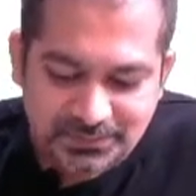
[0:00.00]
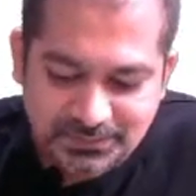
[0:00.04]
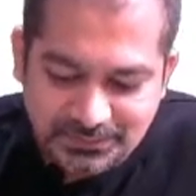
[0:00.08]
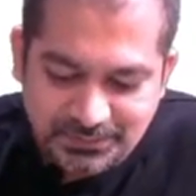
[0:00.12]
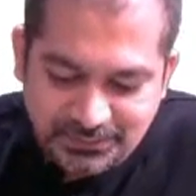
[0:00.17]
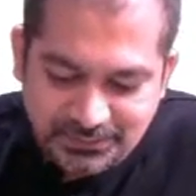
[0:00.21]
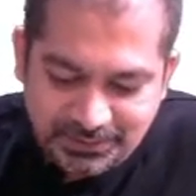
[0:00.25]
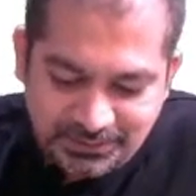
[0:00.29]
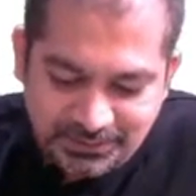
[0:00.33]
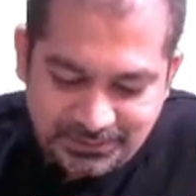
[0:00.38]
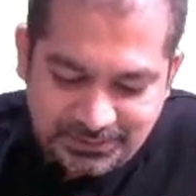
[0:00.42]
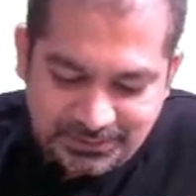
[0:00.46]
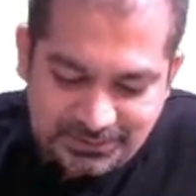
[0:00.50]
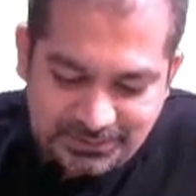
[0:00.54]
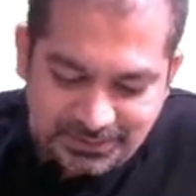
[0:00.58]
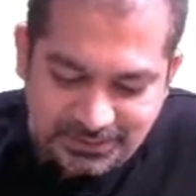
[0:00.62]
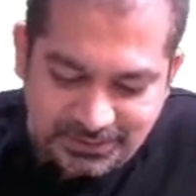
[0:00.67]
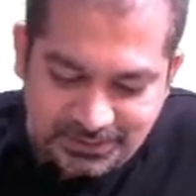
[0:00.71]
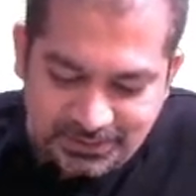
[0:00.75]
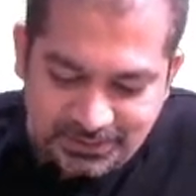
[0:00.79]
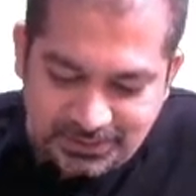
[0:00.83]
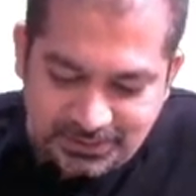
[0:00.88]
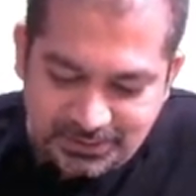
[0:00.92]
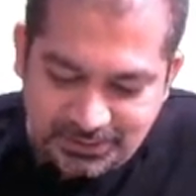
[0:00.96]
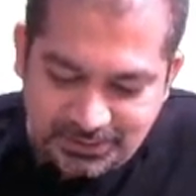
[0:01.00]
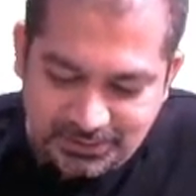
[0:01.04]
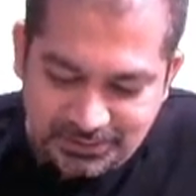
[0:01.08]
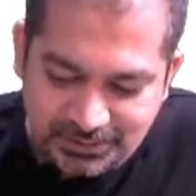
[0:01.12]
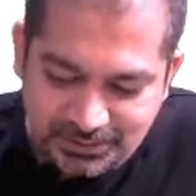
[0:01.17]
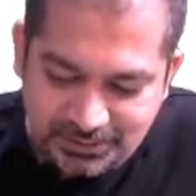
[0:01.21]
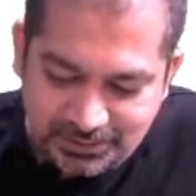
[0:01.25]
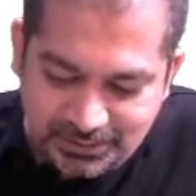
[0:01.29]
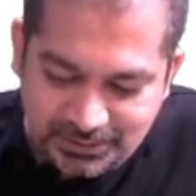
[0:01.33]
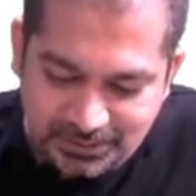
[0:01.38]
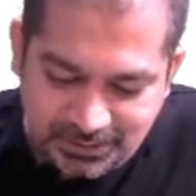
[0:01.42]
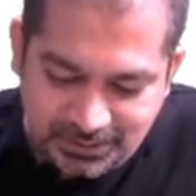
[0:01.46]
Right?
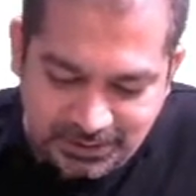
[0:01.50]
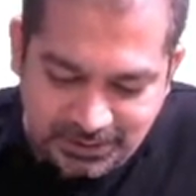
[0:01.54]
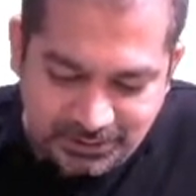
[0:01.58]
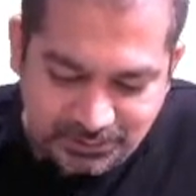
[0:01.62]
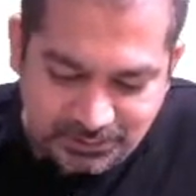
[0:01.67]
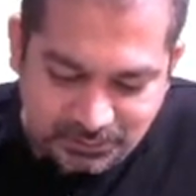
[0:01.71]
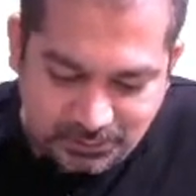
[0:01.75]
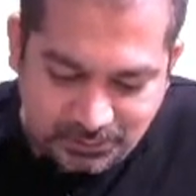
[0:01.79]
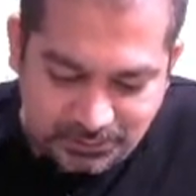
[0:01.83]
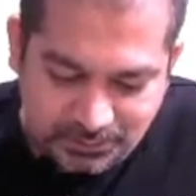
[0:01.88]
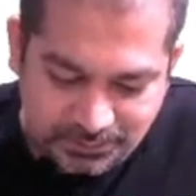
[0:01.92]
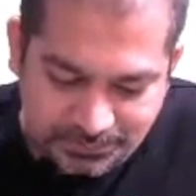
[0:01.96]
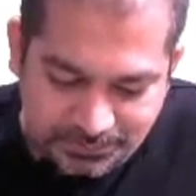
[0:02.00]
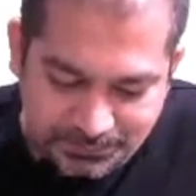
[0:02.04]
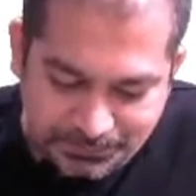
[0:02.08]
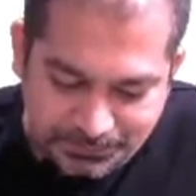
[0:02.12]
Enron.